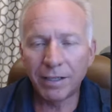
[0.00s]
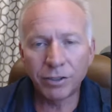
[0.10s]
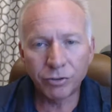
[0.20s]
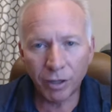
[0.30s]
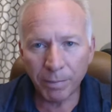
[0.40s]

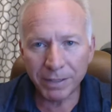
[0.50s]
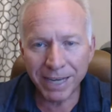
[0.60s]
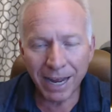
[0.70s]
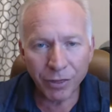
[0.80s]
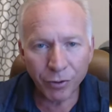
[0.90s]
Trump is
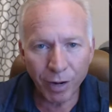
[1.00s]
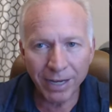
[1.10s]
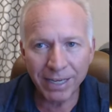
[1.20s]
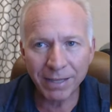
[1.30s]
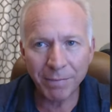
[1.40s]
not
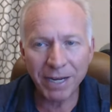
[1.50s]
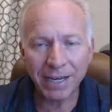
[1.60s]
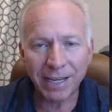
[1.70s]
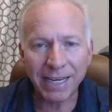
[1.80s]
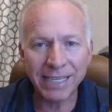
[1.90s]
threatening the
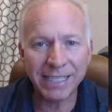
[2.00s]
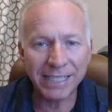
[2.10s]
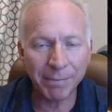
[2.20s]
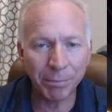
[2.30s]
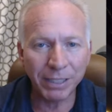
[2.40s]
media. He's
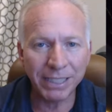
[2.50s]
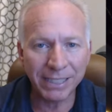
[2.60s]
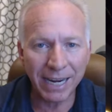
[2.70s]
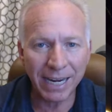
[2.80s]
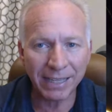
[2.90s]
simply
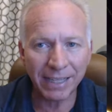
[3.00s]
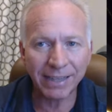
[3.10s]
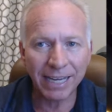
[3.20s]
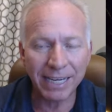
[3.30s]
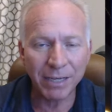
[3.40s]
saying that
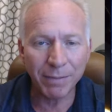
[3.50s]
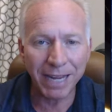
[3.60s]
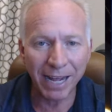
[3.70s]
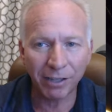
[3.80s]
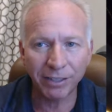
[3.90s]
they need to be
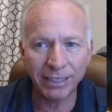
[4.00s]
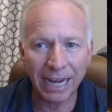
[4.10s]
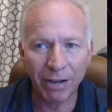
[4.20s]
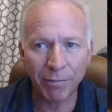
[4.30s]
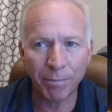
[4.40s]
held
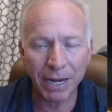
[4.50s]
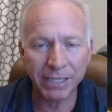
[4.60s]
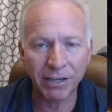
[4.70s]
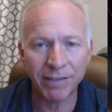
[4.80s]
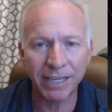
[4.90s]
account
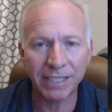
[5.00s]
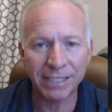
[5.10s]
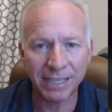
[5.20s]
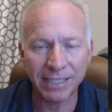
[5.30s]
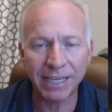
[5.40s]
based on the
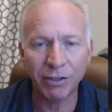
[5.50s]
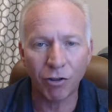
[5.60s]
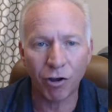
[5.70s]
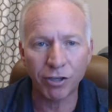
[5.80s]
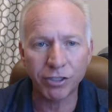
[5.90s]
existing
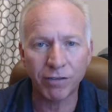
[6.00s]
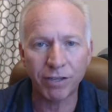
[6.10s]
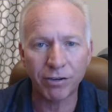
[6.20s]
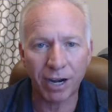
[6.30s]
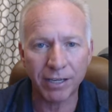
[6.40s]
laws of the
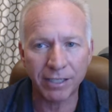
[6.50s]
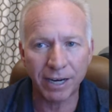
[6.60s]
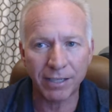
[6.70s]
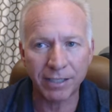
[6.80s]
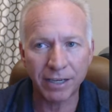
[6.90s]
United
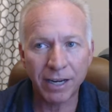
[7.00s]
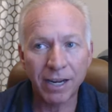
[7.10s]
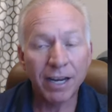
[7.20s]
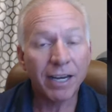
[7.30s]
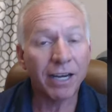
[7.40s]
States.
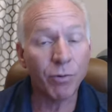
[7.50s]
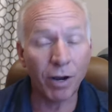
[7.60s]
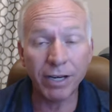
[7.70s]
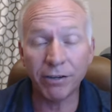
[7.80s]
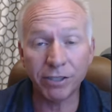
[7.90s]
Now, do you want
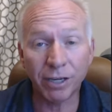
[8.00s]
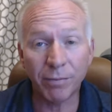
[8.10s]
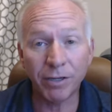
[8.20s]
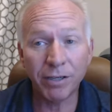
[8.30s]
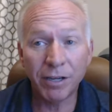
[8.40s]
to hear
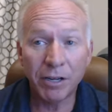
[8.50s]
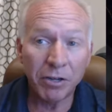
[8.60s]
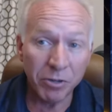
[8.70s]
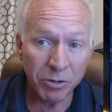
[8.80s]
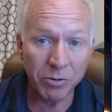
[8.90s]
someone
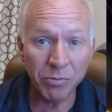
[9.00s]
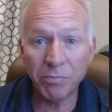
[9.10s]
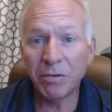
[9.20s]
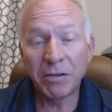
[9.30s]
who